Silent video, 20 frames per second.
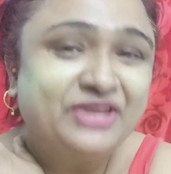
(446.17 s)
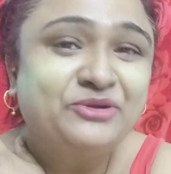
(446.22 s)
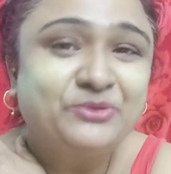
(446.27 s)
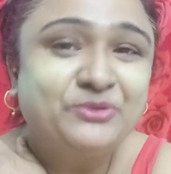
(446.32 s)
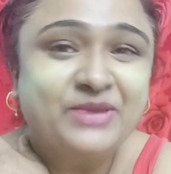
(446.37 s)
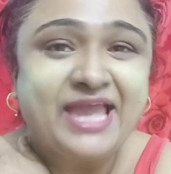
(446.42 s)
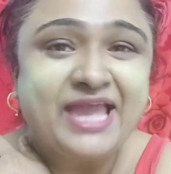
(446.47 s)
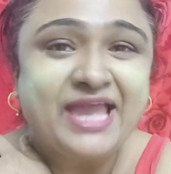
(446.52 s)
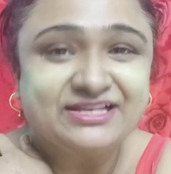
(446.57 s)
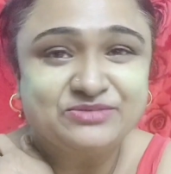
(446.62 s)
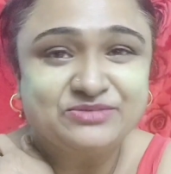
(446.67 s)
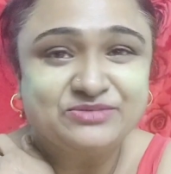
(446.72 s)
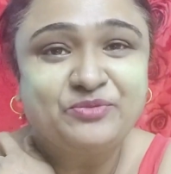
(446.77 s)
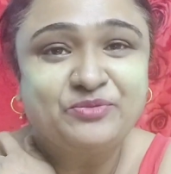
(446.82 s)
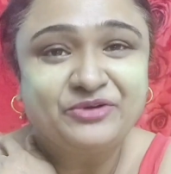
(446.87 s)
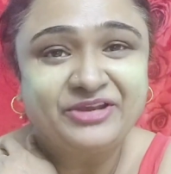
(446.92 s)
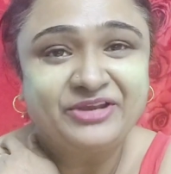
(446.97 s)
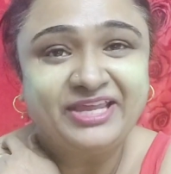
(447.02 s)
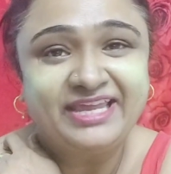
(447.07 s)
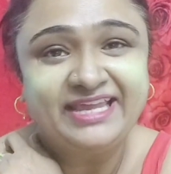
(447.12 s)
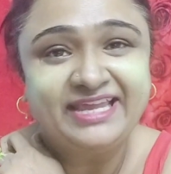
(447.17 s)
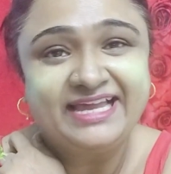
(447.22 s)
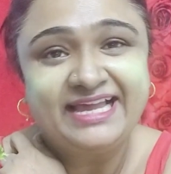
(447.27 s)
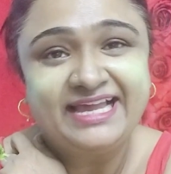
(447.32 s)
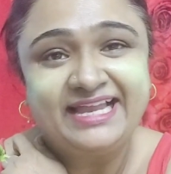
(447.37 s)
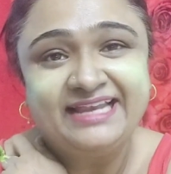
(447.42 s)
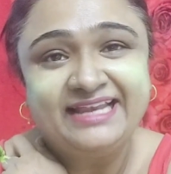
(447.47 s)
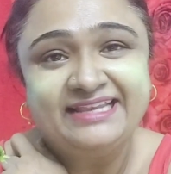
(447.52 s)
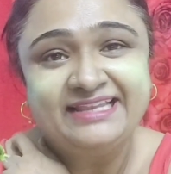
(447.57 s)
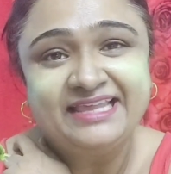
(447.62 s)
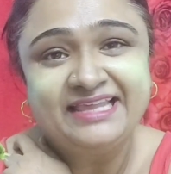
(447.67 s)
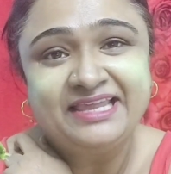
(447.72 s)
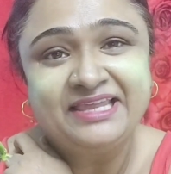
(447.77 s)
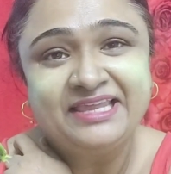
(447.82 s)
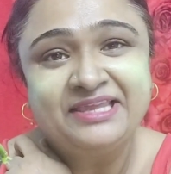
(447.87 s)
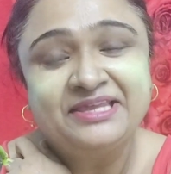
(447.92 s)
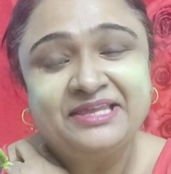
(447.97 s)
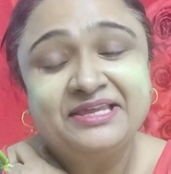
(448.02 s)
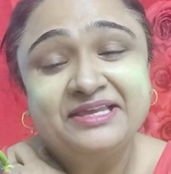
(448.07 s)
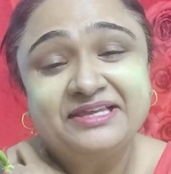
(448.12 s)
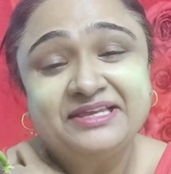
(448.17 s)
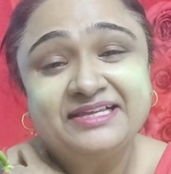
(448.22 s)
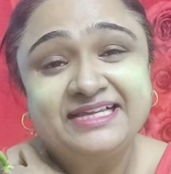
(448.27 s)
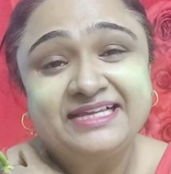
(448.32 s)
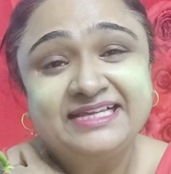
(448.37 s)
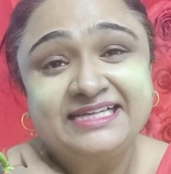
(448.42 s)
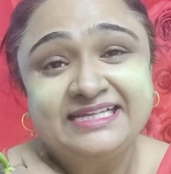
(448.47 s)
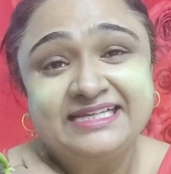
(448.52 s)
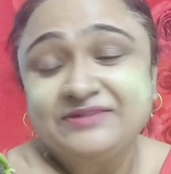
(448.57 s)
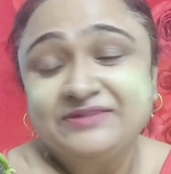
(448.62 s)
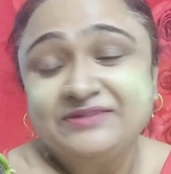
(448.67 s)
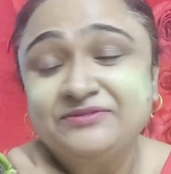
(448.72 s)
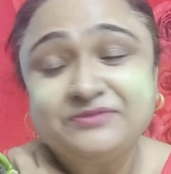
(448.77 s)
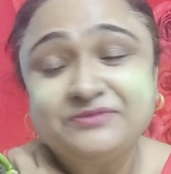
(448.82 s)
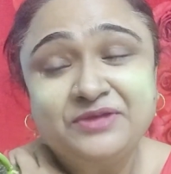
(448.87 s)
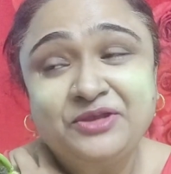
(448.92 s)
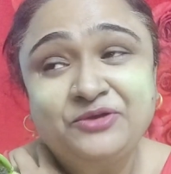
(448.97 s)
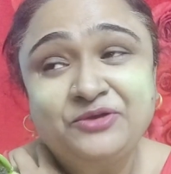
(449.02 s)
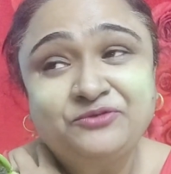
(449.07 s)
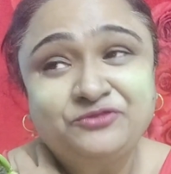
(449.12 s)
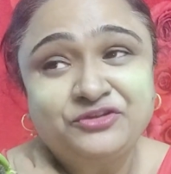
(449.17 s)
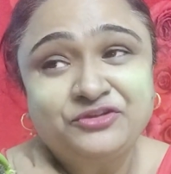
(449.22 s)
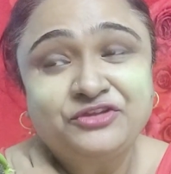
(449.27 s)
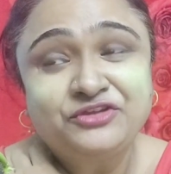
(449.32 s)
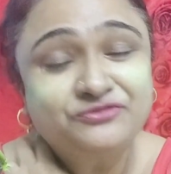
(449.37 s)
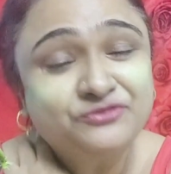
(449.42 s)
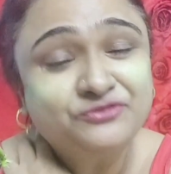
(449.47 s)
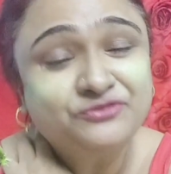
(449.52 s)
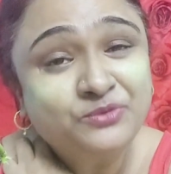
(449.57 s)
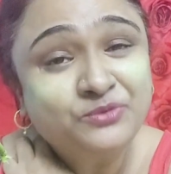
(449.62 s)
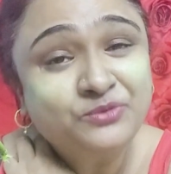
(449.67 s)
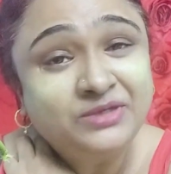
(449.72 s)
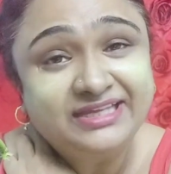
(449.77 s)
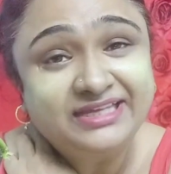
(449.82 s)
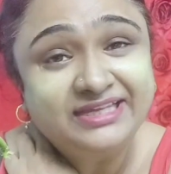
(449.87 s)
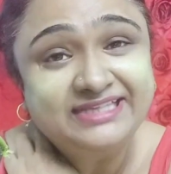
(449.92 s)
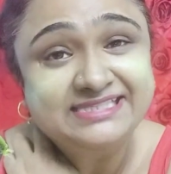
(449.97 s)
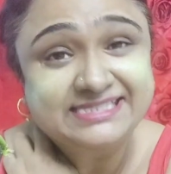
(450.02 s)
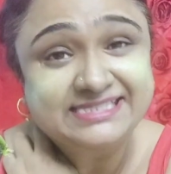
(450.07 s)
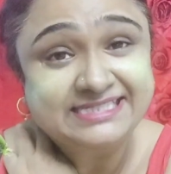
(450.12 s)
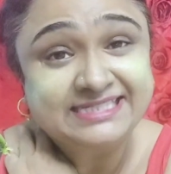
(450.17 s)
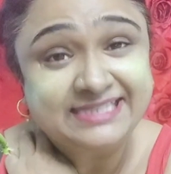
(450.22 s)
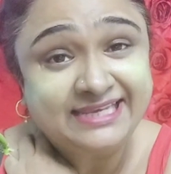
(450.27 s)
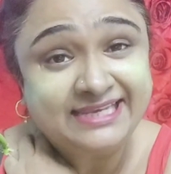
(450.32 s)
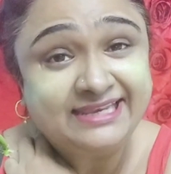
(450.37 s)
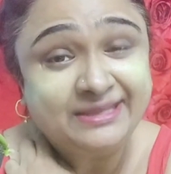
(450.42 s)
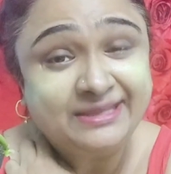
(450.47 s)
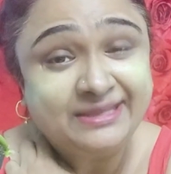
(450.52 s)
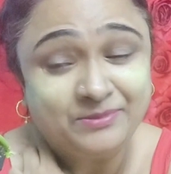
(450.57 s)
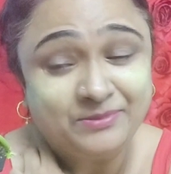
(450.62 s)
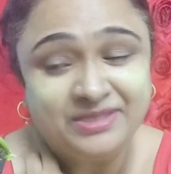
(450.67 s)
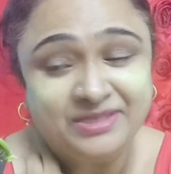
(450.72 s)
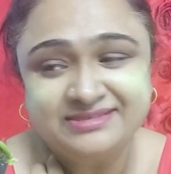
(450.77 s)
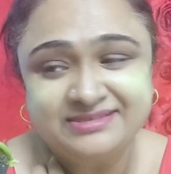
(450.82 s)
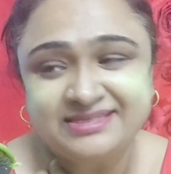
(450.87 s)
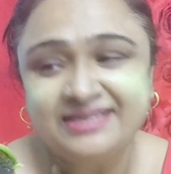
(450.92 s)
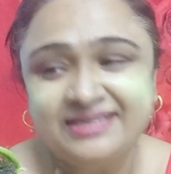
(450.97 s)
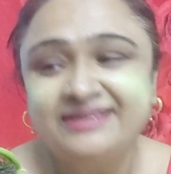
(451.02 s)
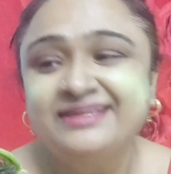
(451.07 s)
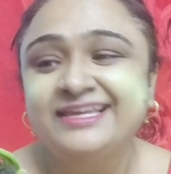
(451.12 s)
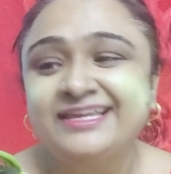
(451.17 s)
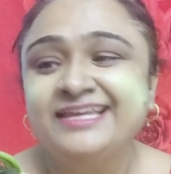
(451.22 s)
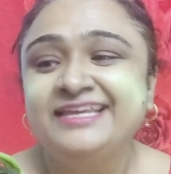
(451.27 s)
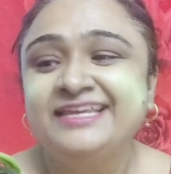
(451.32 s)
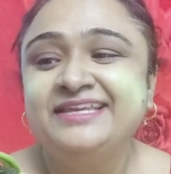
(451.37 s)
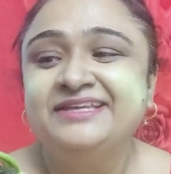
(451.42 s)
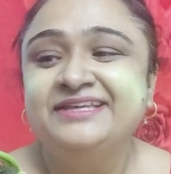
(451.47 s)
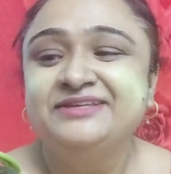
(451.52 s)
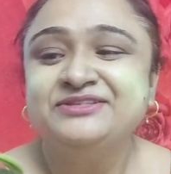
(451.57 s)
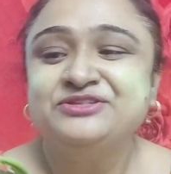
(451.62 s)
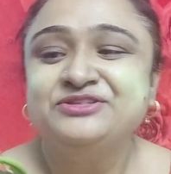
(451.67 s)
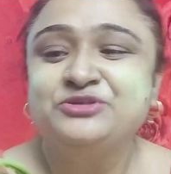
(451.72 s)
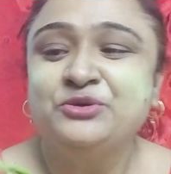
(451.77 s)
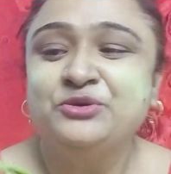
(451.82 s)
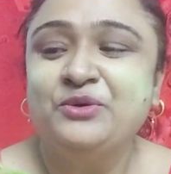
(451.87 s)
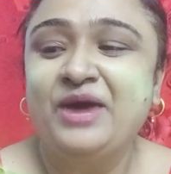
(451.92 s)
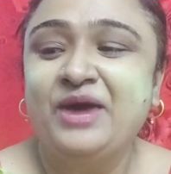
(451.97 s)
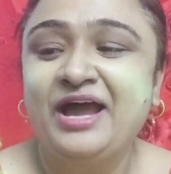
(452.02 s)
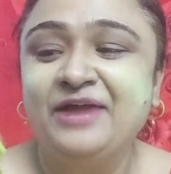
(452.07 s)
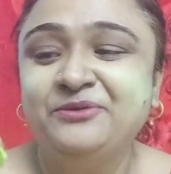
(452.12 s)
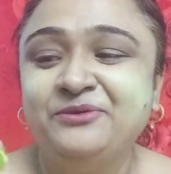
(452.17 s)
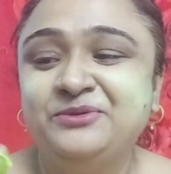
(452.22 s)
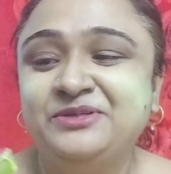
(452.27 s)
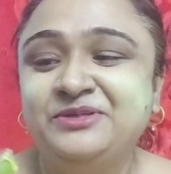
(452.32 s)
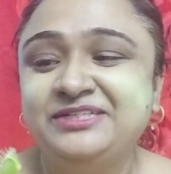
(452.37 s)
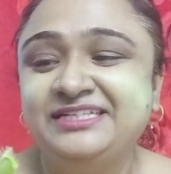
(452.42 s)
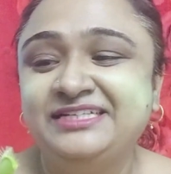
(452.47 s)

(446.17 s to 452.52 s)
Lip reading: catch prey, and they for their food. It's really amazing. So I would